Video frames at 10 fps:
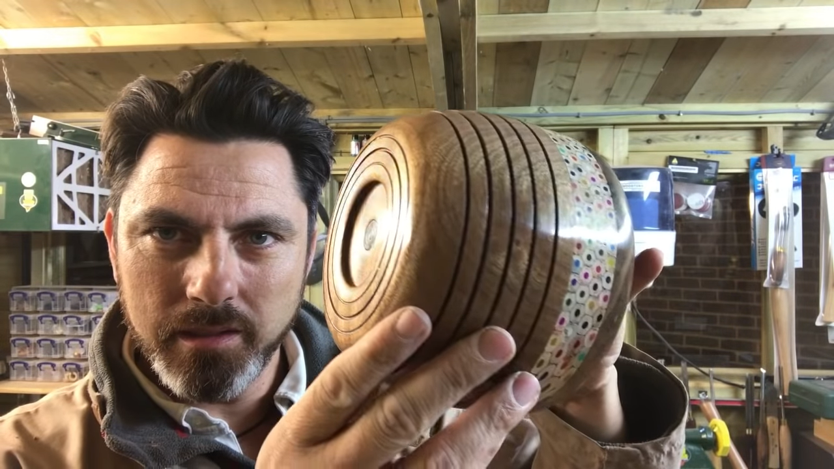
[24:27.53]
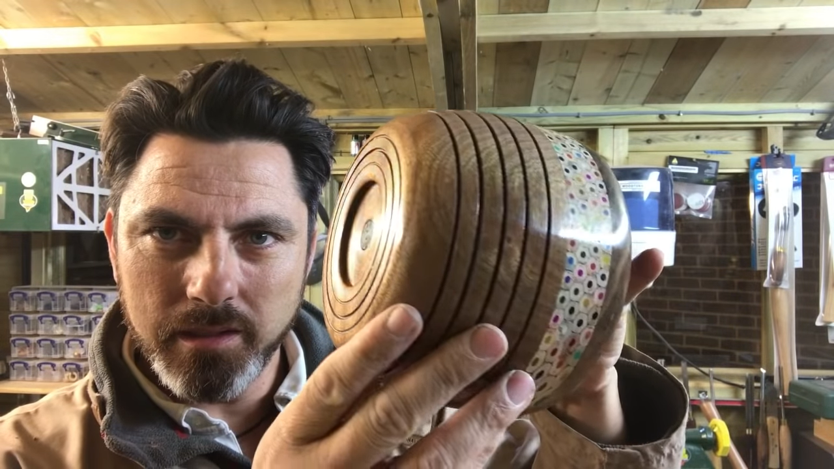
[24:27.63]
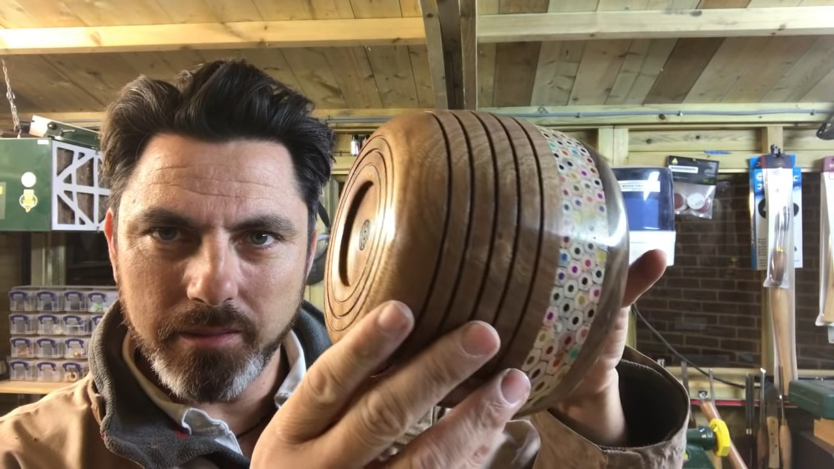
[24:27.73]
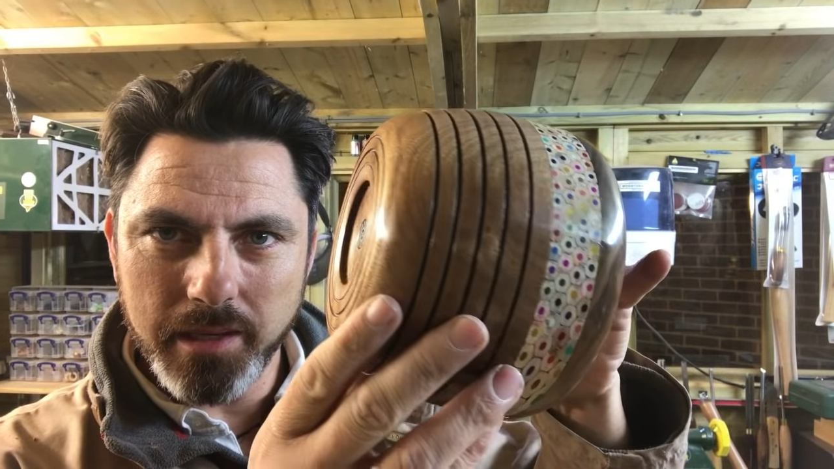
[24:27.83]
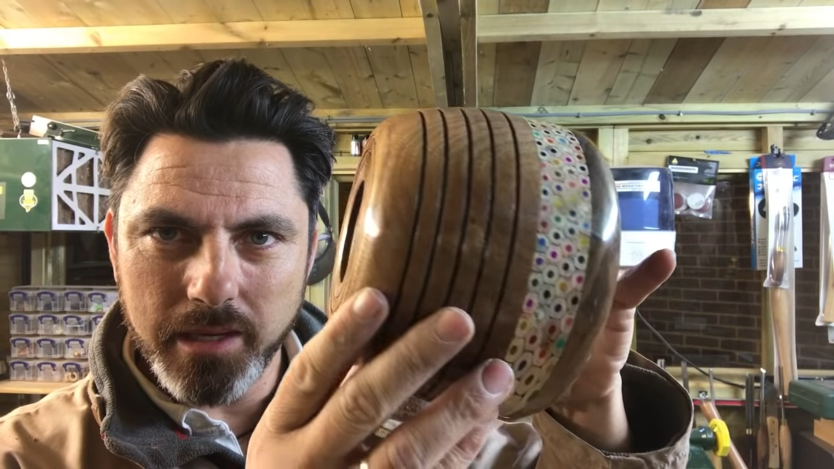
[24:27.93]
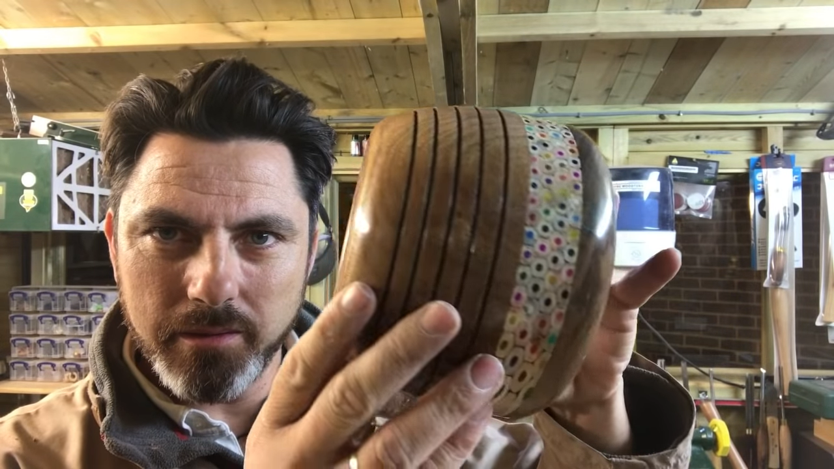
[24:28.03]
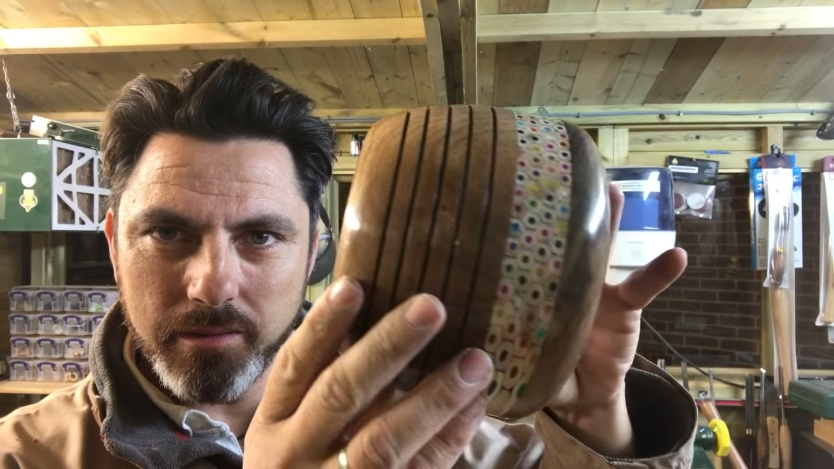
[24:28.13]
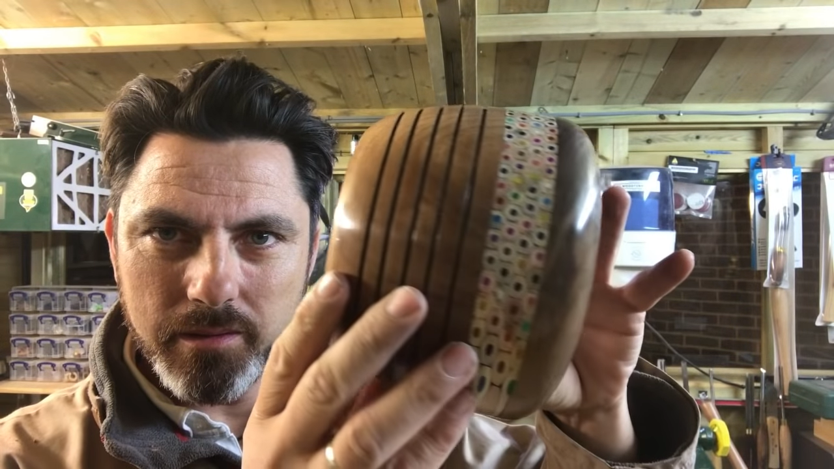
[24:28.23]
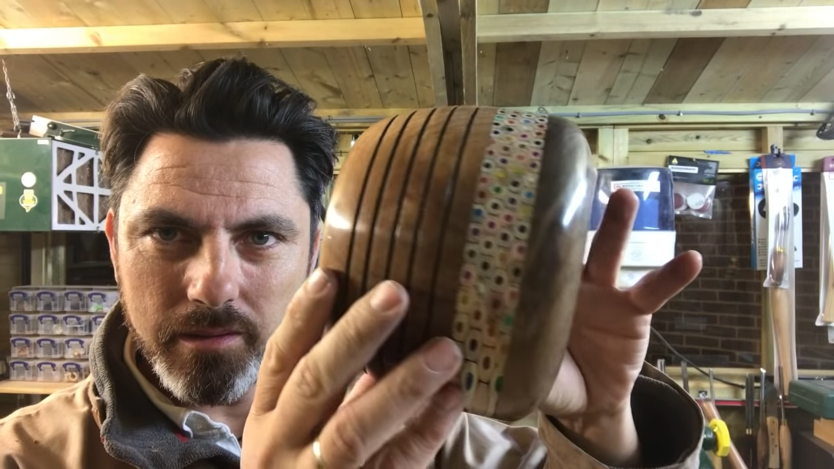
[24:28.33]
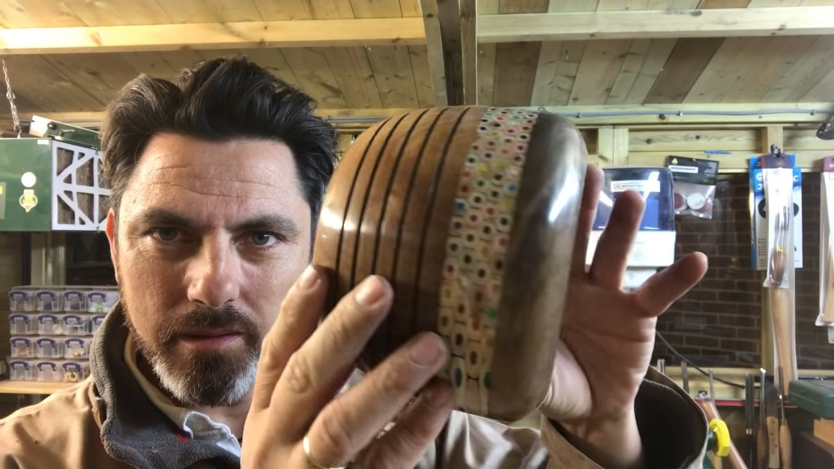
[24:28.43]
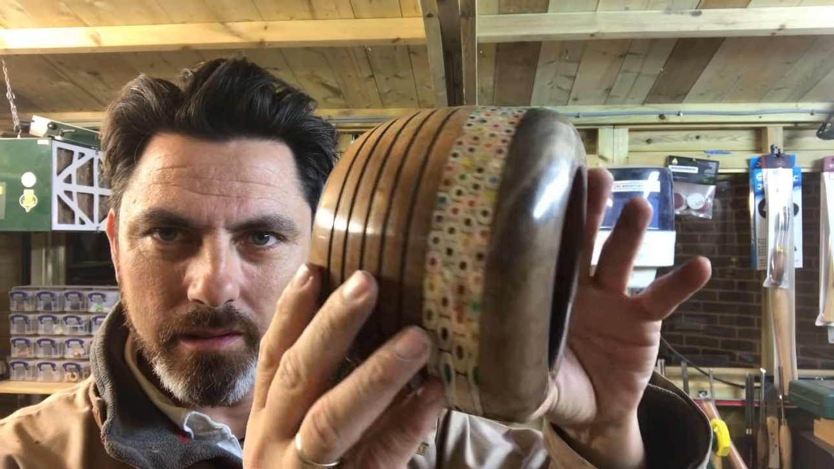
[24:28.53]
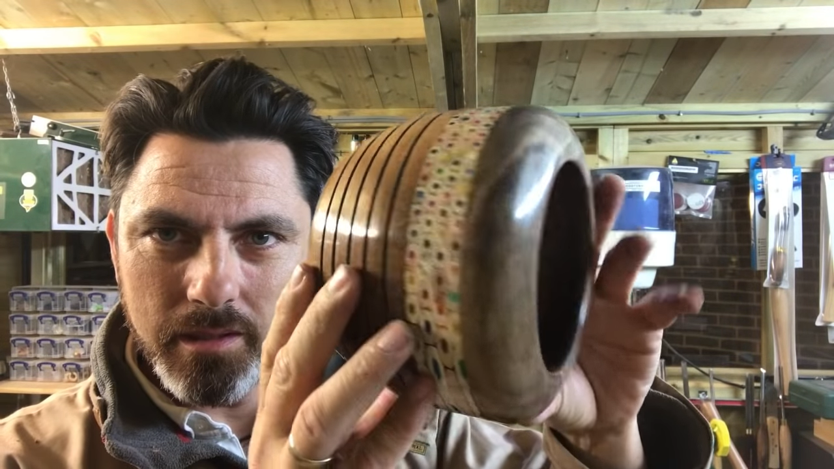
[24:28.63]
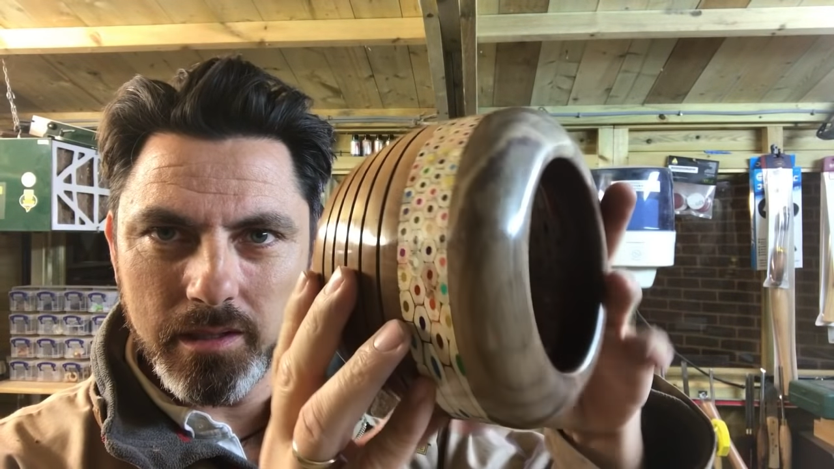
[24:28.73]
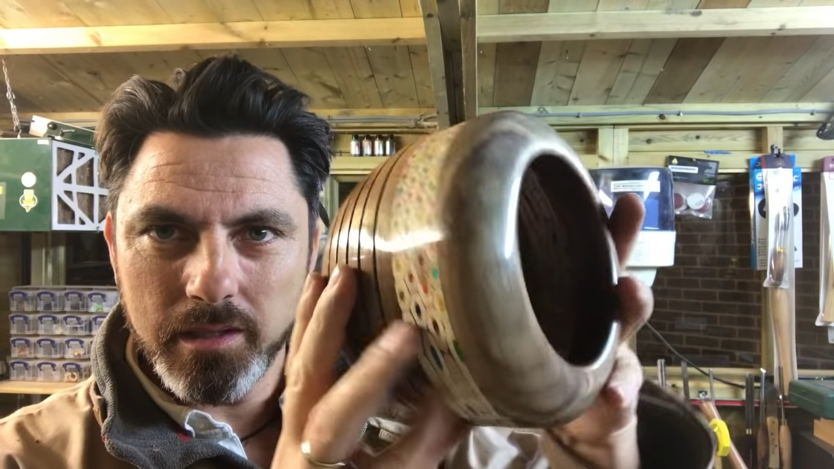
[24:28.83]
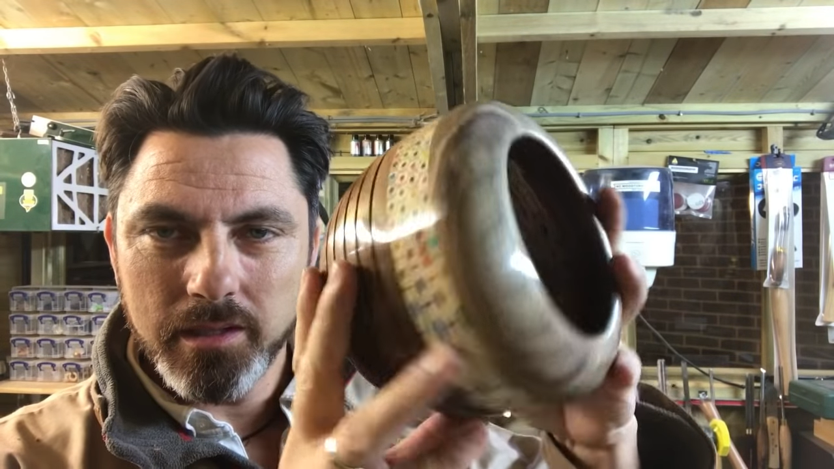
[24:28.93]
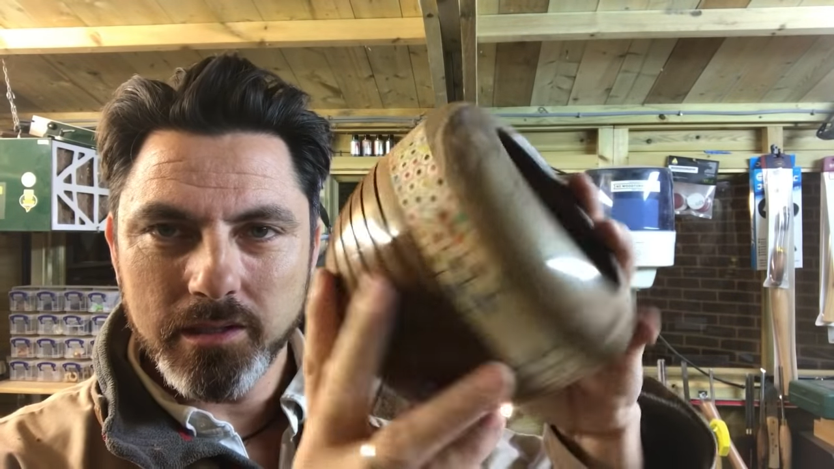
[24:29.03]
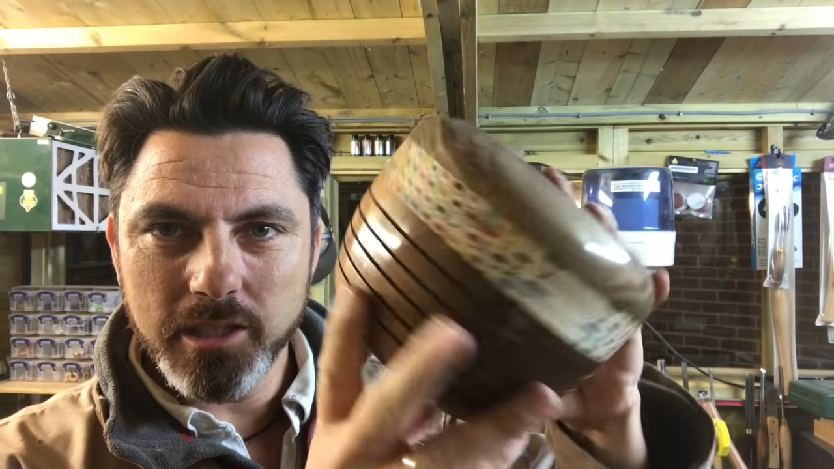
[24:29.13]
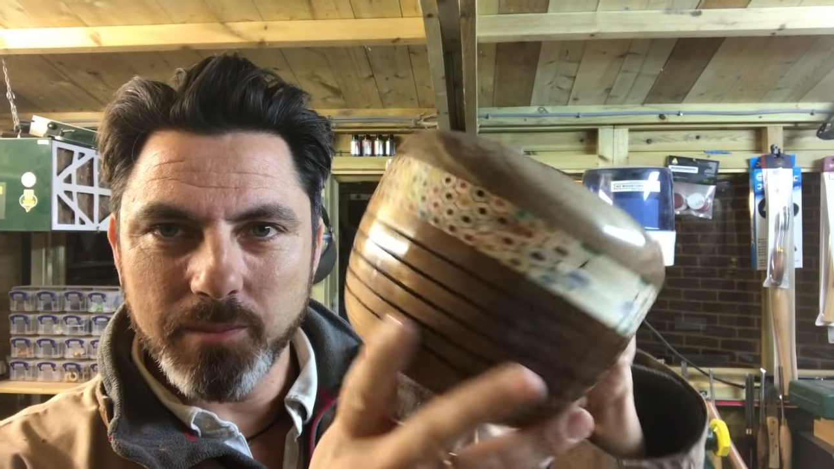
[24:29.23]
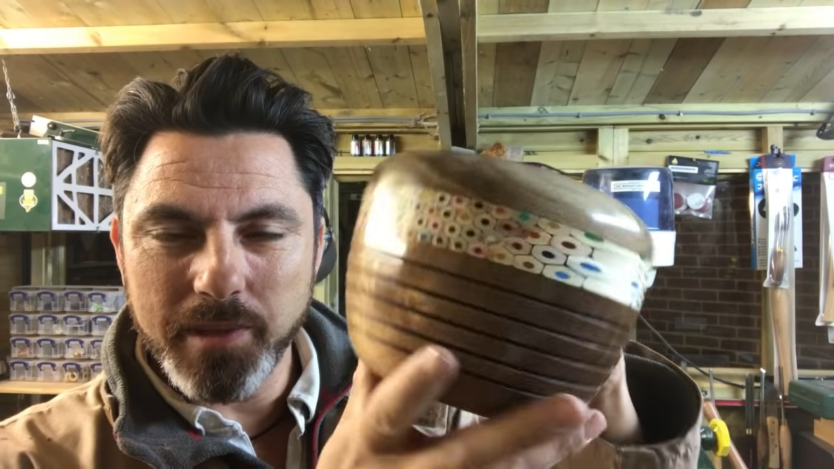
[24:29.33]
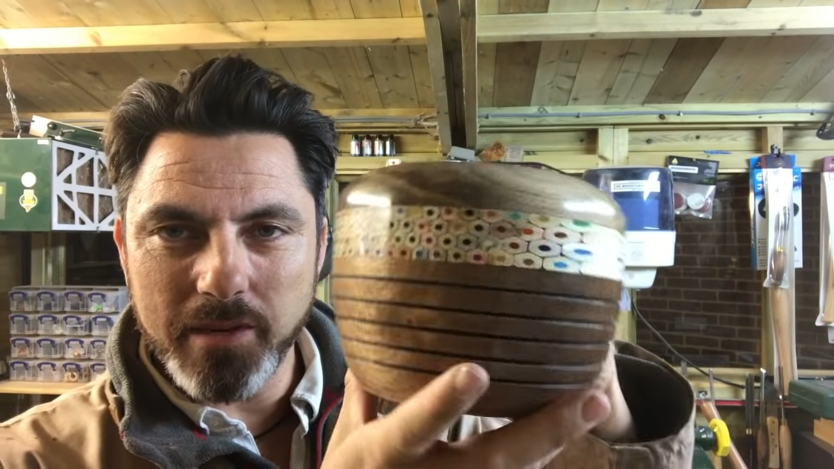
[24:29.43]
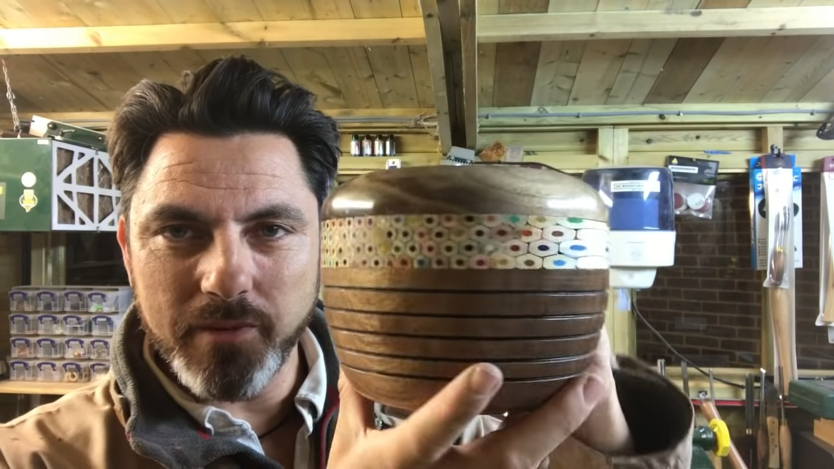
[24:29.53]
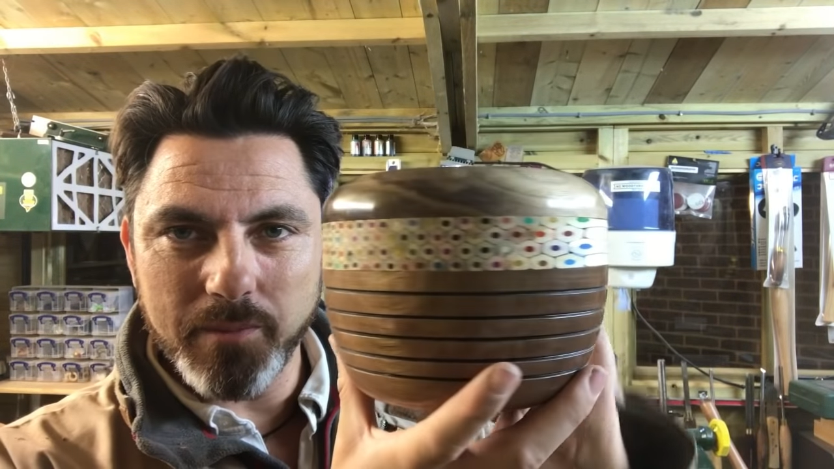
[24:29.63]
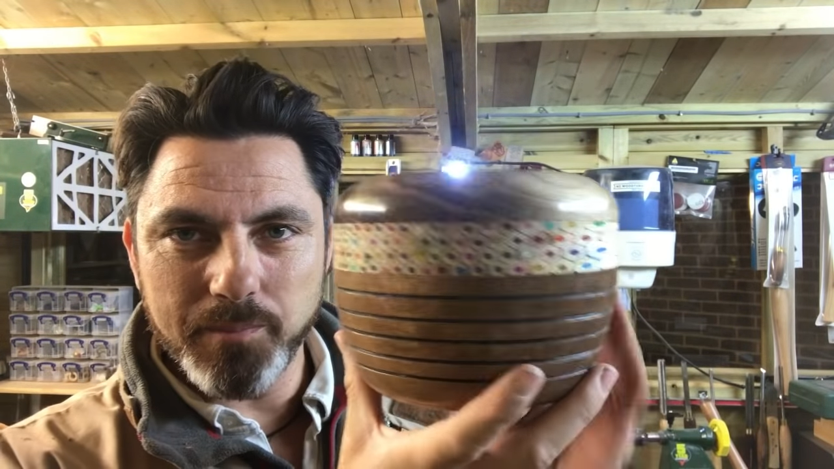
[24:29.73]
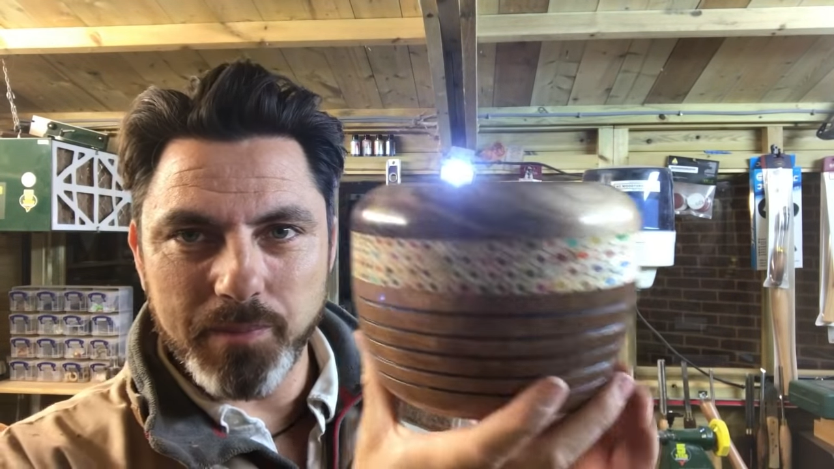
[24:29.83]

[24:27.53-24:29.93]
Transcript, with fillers: there we go it's just a bit of a